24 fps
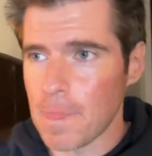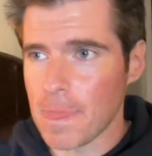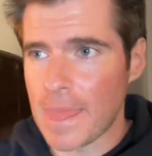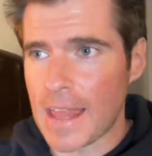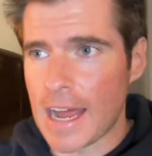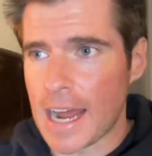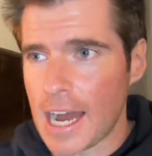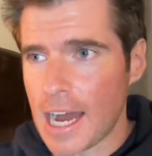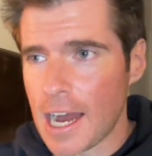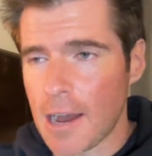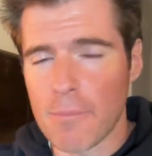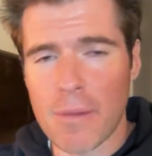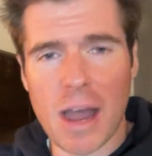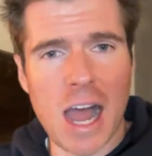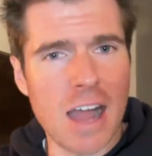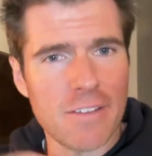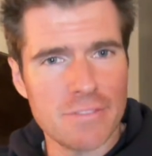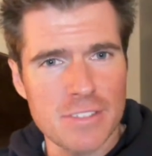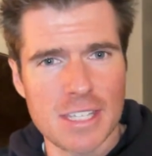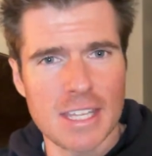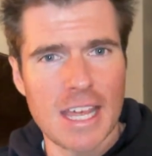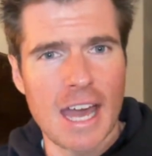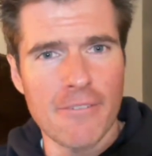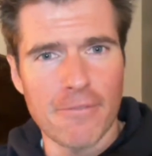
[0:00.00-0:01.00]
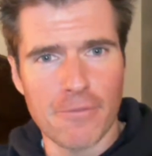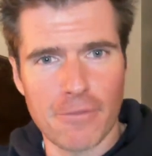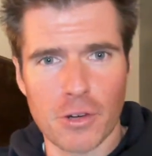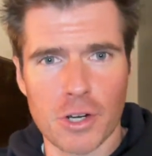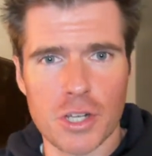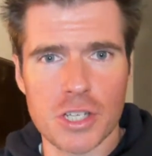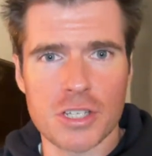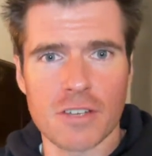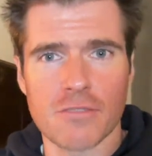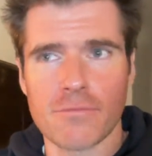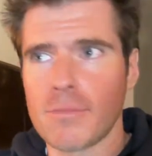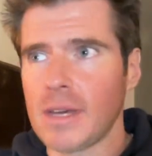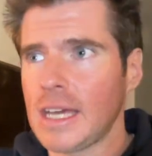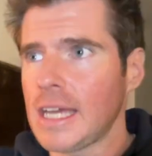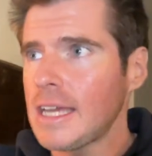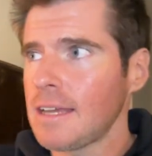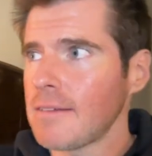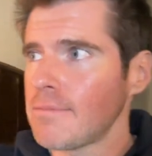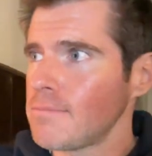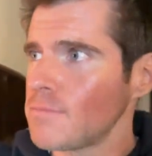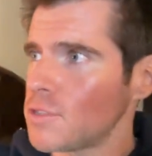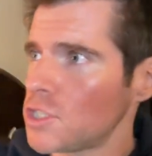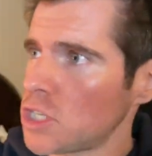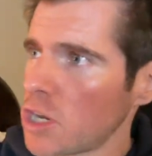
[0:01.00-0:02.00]
After that footage of
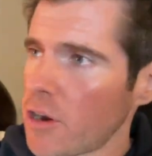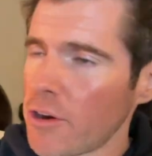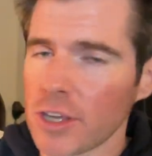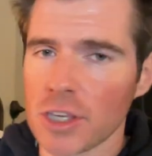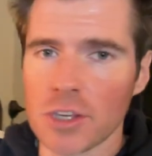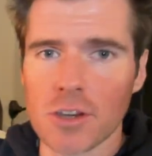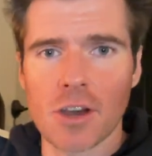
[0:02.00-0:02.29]
me showing